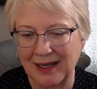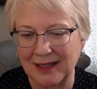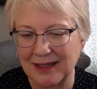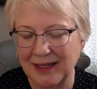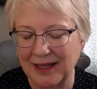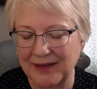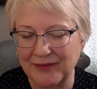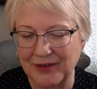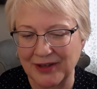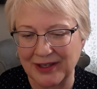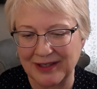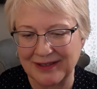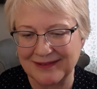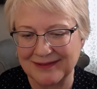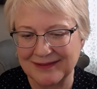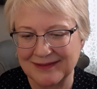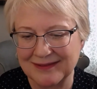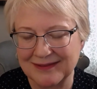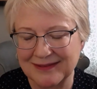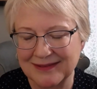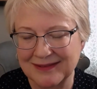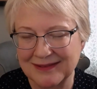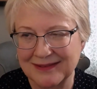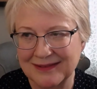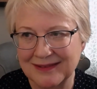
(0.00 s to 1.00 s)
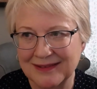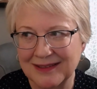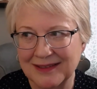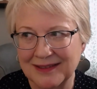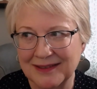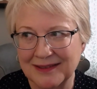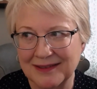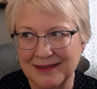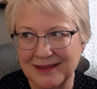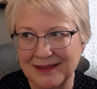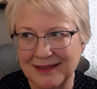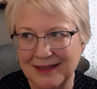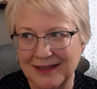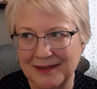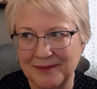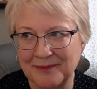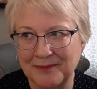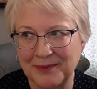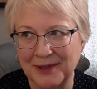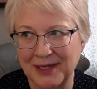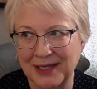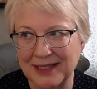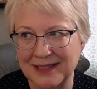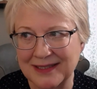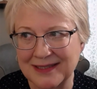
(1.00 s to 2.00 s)
I love it.
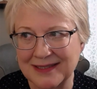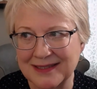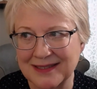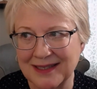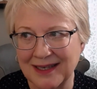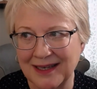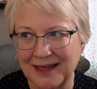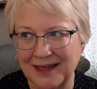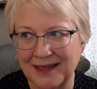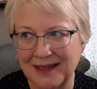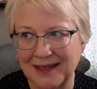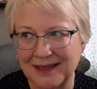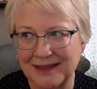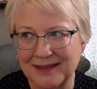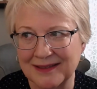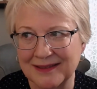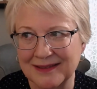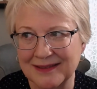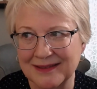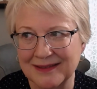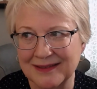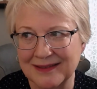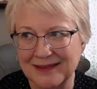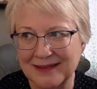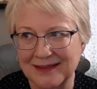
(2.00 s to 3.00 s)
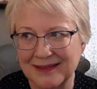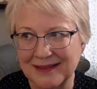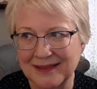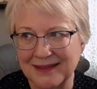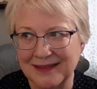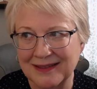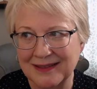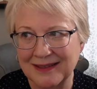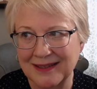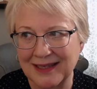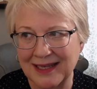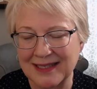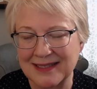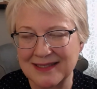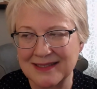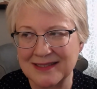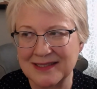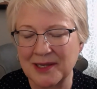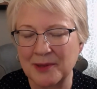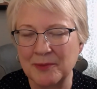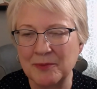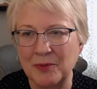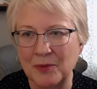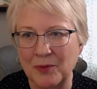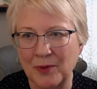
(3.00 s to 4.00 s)
But uh, at
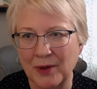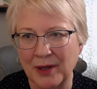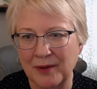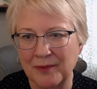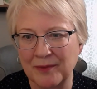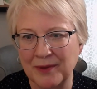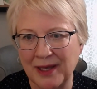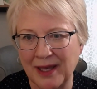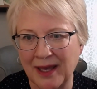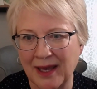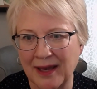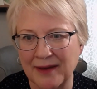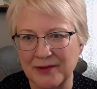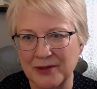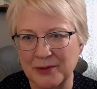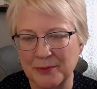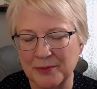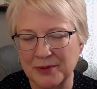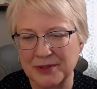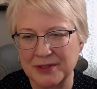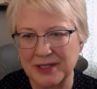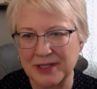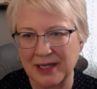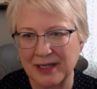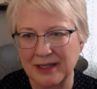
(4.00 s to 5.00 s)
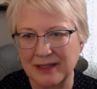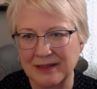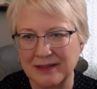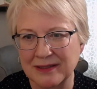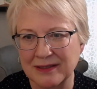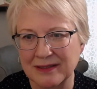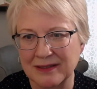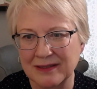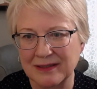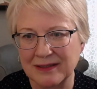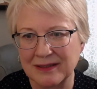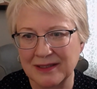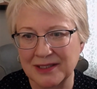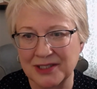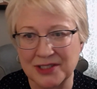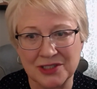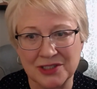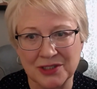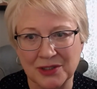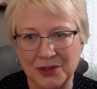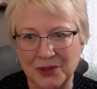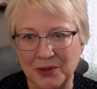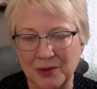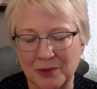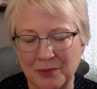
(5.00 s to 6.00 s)
some point, we have to protect the
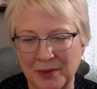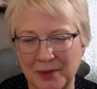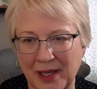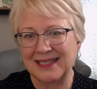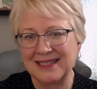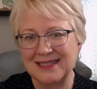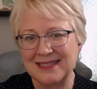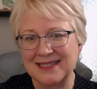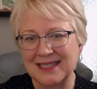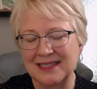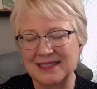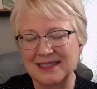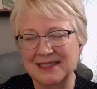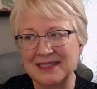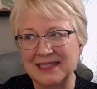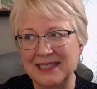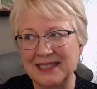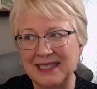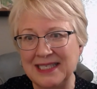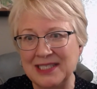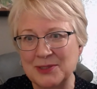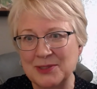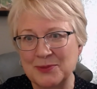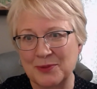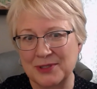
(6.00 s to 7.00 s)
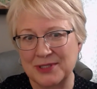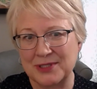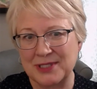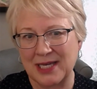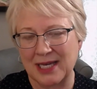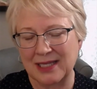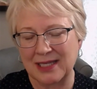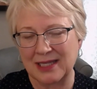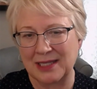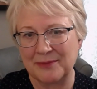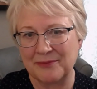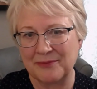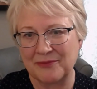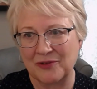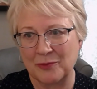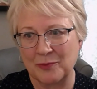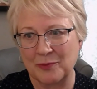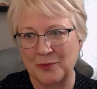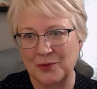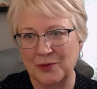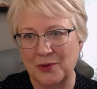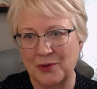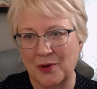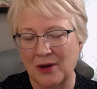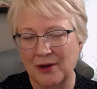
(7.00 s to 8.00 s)
children. Let's at least protect them
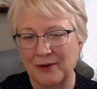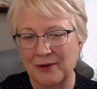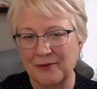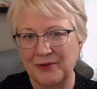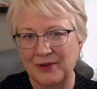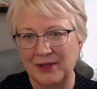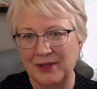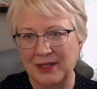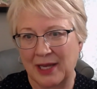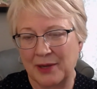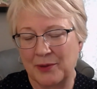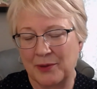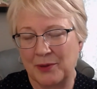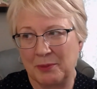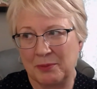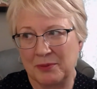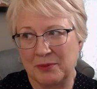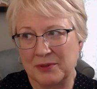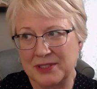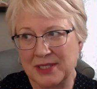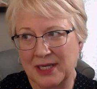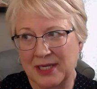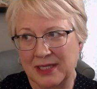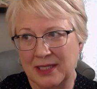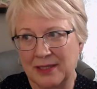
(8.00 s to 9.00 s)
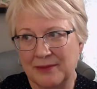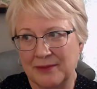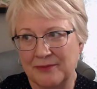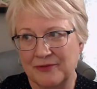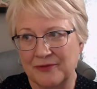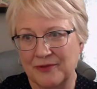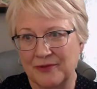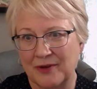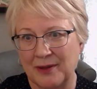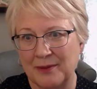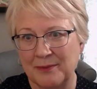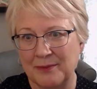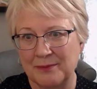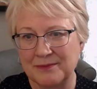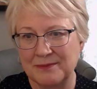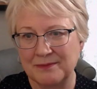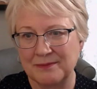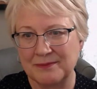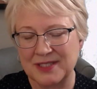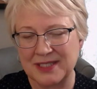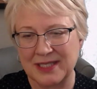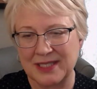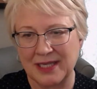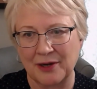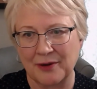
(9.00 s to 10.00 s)
from pornography like we protect them
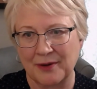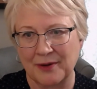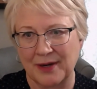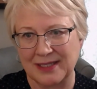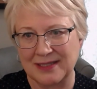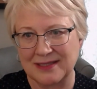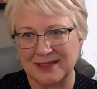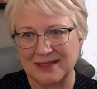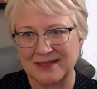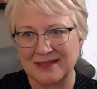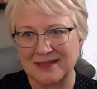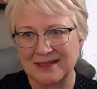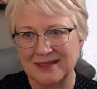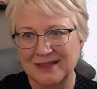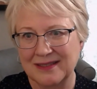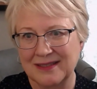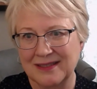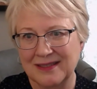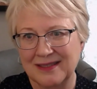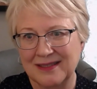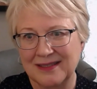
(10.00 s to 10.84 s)
from cigarettes.